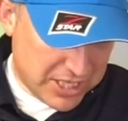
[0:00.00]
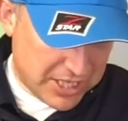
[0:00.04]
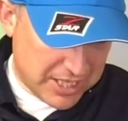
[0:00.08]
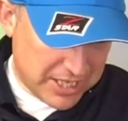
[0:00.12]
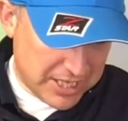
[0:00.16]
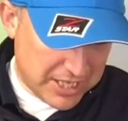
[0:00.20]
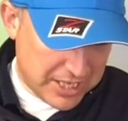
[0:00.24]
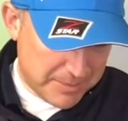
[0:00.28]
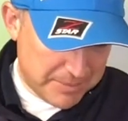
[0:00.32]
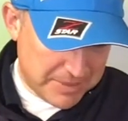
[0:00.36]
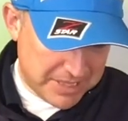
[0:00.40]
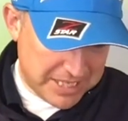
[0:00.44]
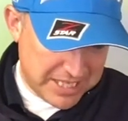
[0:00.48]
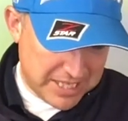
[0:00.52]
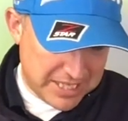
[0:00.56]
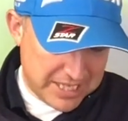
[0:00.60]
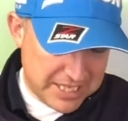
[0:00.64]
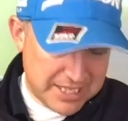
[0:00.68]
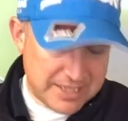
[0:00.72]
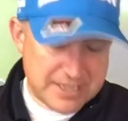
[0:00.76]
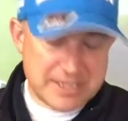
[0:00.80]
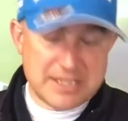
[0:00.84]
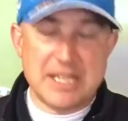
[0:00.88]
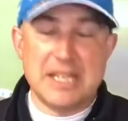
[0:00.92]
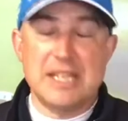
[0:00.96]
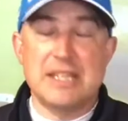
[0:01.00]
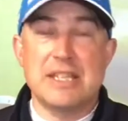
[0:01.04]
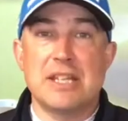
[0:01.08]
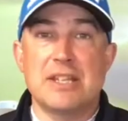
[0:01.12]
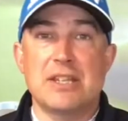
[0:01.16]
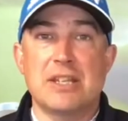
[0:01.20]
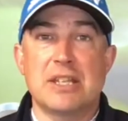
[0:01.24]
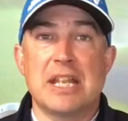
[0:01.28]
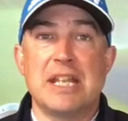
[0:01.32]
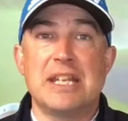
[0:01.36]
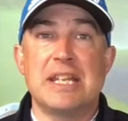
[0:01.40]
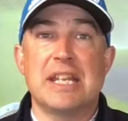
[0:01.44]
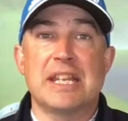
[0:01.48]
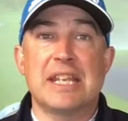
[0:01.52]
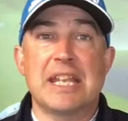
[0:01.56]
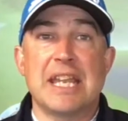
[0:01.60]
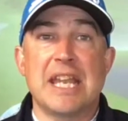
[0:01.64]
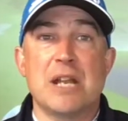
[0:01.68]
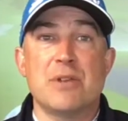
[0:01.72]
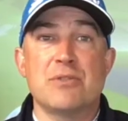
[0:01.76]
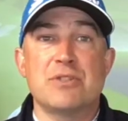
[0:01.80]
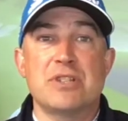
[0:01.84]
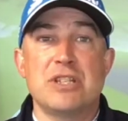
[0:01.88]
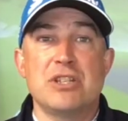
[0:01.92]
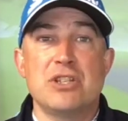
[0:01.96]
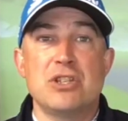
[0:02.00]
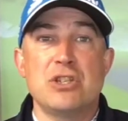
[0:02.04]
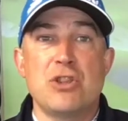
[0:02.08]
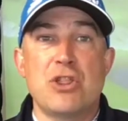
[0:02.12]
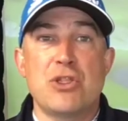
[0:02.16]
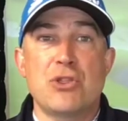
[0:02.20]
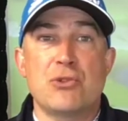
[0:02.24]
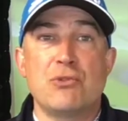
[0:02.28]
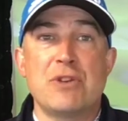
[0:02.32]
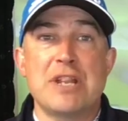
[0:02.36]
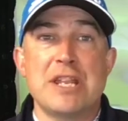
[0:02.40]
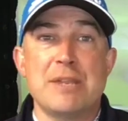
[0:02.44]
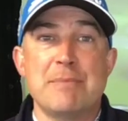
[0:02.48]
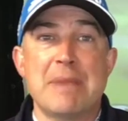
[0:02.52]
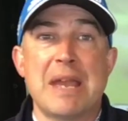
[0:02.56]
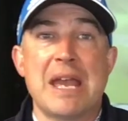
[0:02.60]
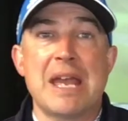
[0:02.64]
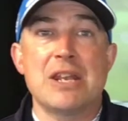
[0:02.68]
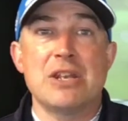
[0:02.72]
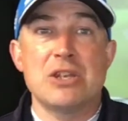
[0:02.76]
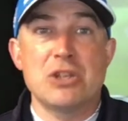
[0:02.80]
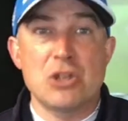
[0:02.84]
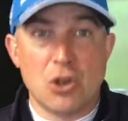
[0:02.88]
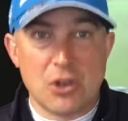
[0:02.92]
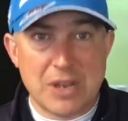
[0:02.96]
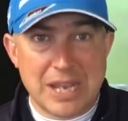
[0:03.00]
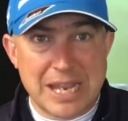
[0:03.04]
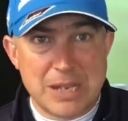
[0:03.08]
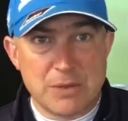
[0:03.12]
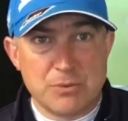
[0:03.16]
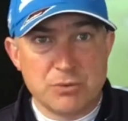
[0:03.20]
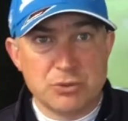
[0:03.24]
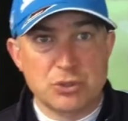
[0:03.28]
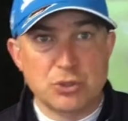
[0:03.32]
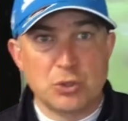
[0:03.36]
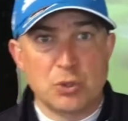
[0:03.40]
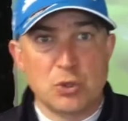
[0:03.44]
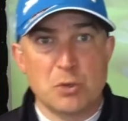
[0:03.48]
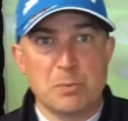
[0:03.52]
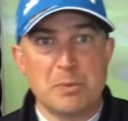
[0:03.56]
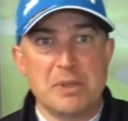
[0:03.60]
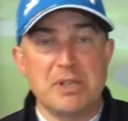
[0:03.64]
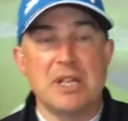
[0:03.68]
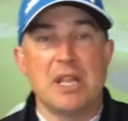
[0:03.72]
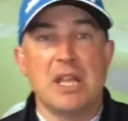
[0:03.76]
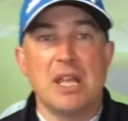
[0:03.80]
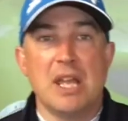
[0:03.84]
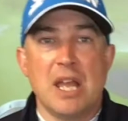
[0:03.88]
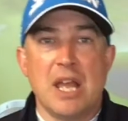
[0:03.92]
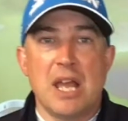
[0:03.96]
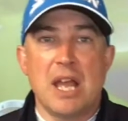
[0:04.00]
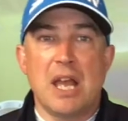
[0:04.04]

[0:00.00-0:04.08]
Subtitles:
It is in the county 3-man knockout tournament.